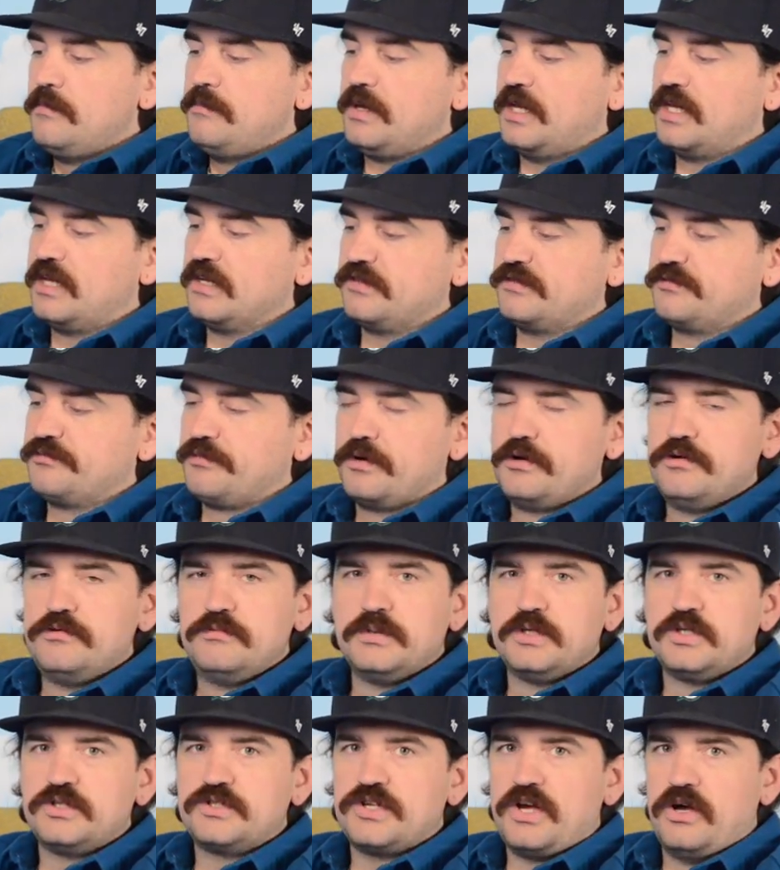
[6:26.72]
because
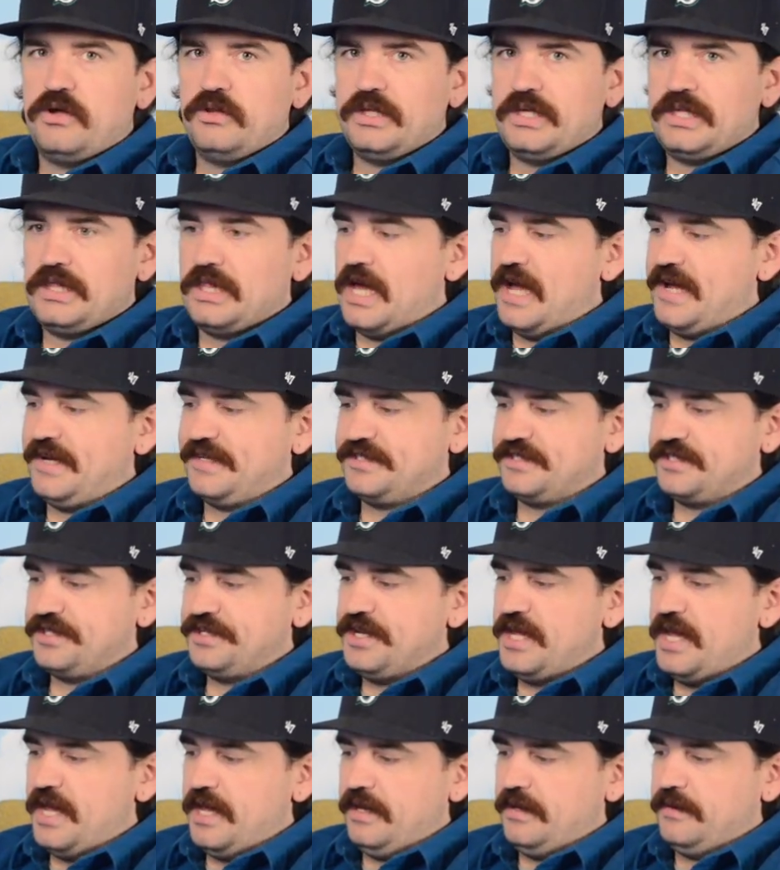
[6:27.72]
rumors only last a
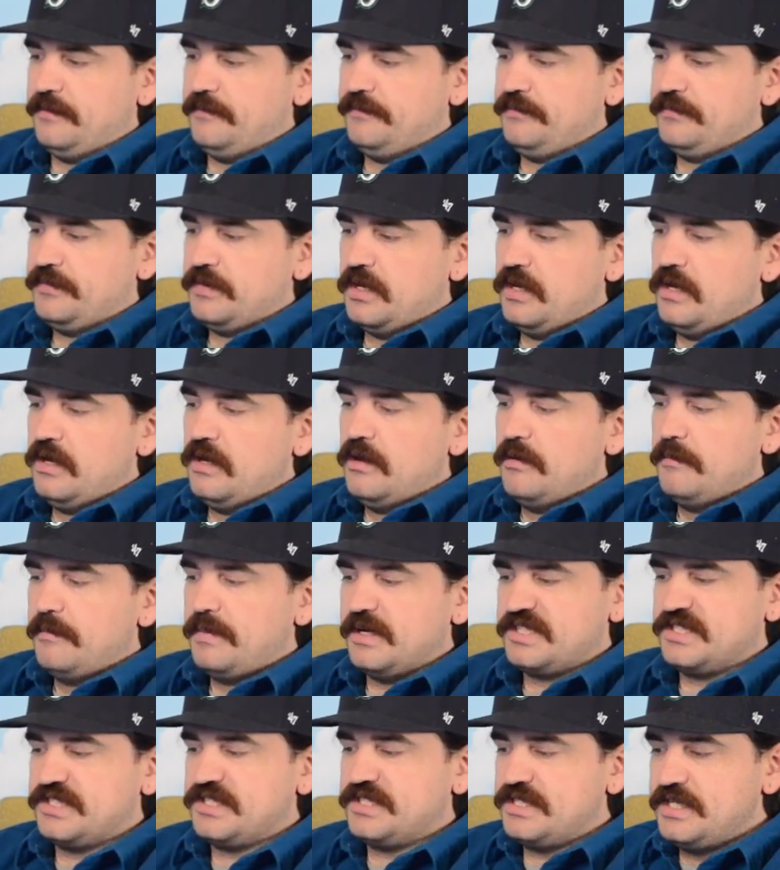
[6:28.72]
day.
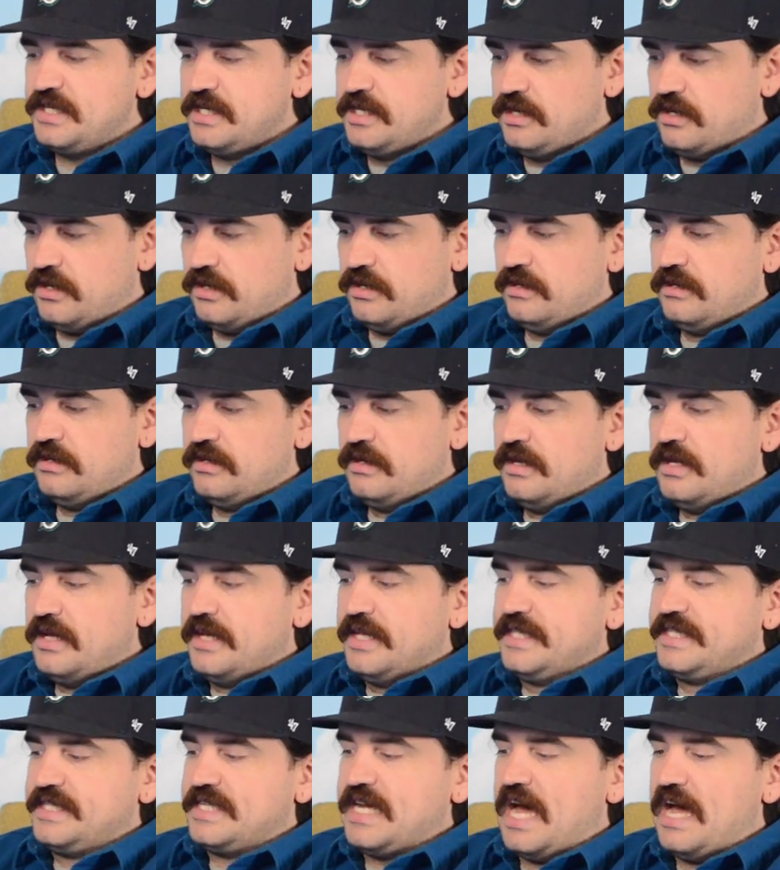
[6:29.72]
But still,
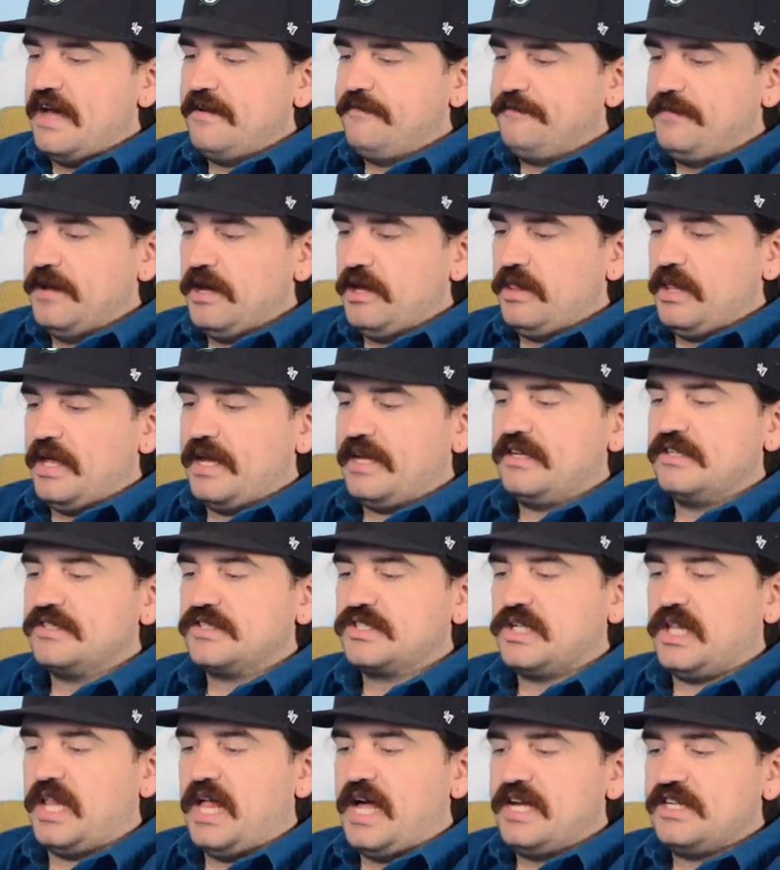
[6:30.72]
Ty felt like
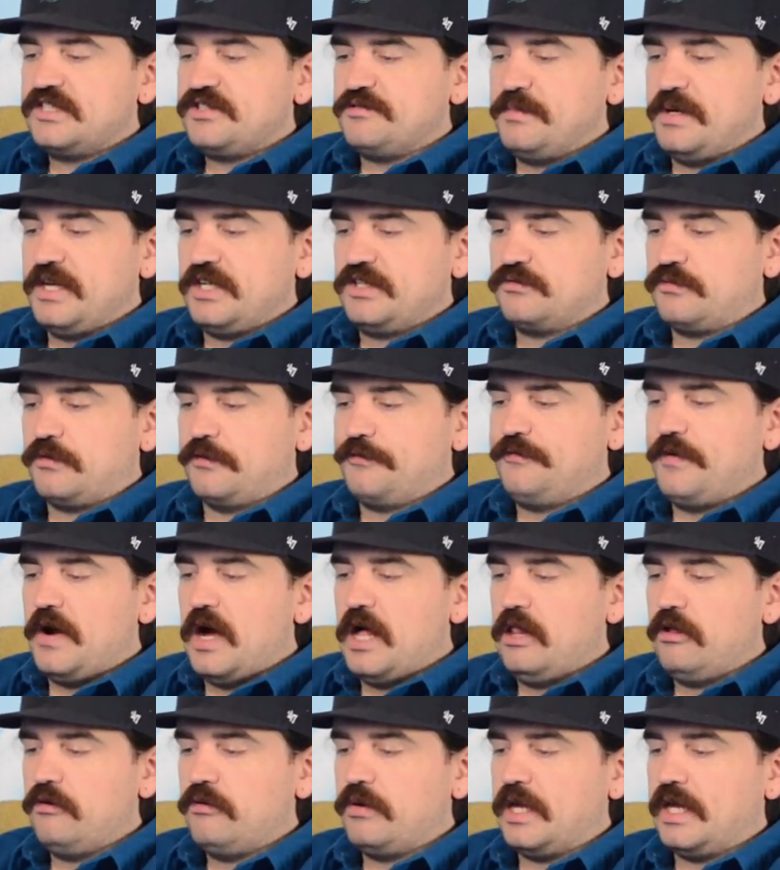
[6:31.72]
his classmates were
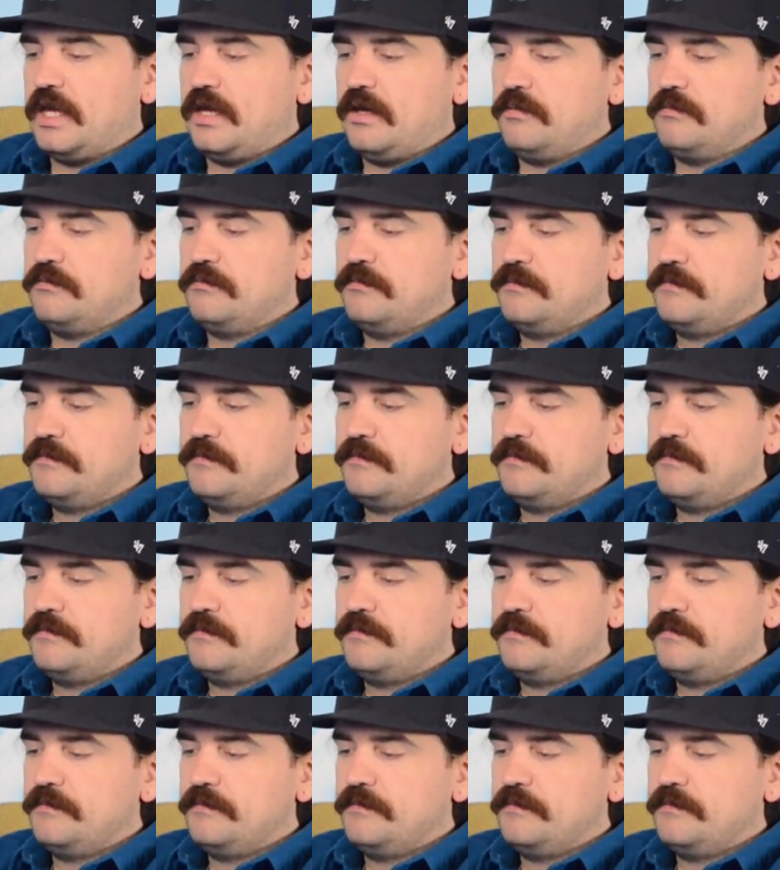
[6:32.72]
following him.